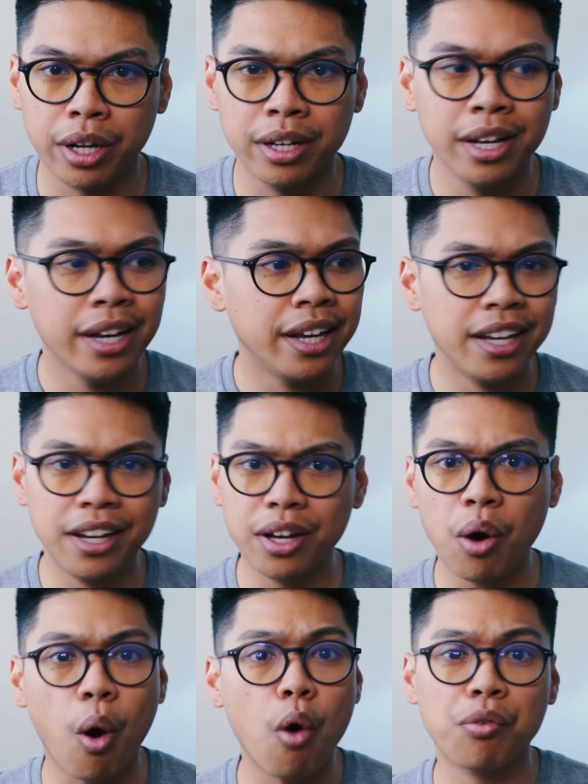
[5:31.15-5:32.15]
And he didn't
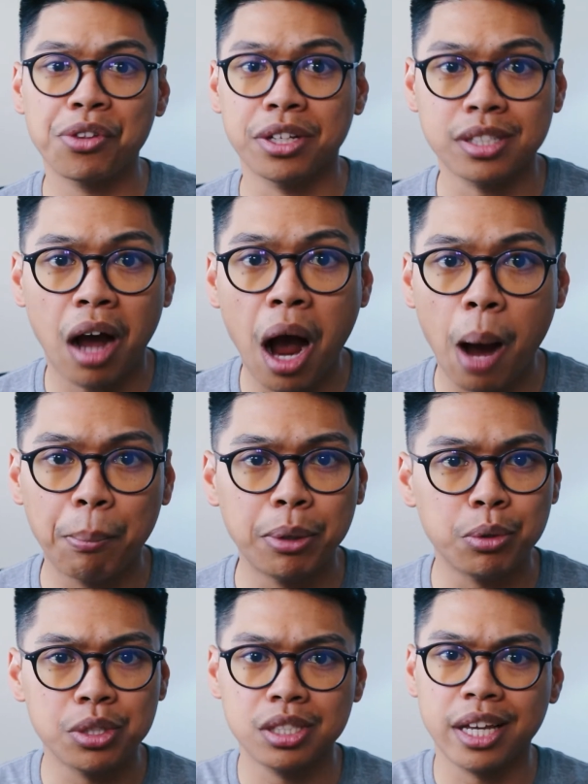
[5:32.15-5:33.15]
go over the top. It
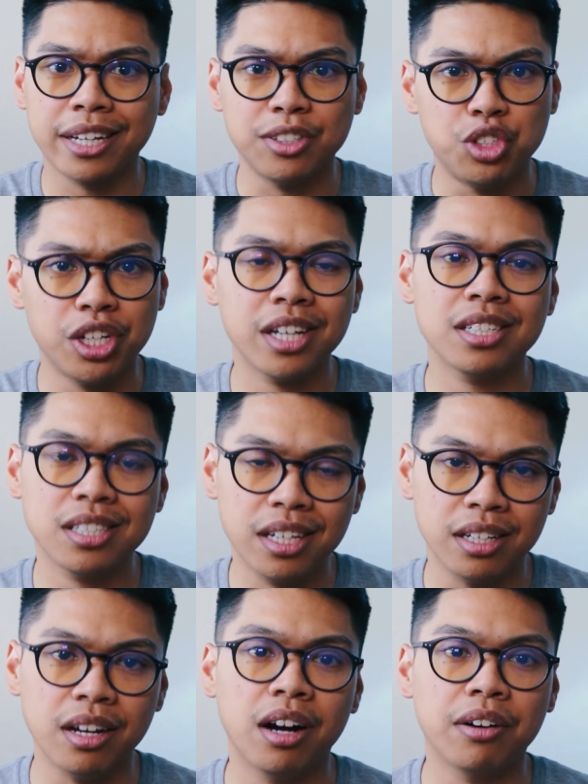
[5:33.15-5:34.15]
was like just
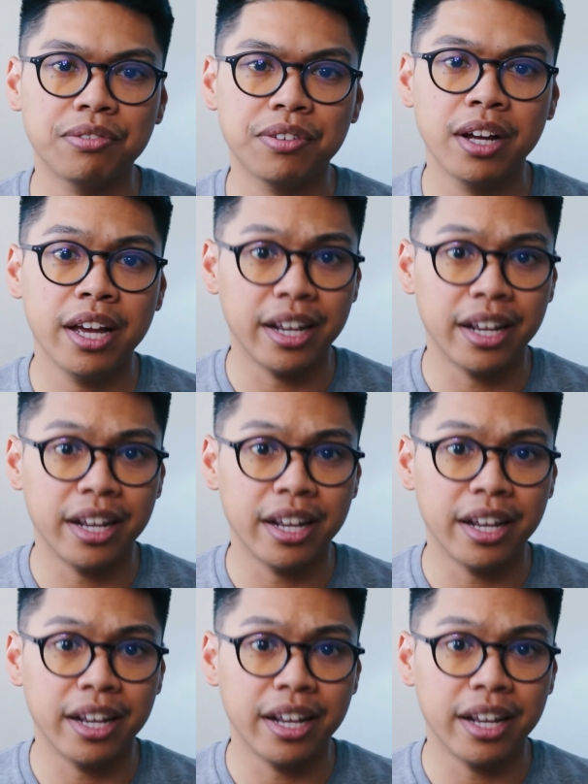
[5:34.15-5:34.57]
enough.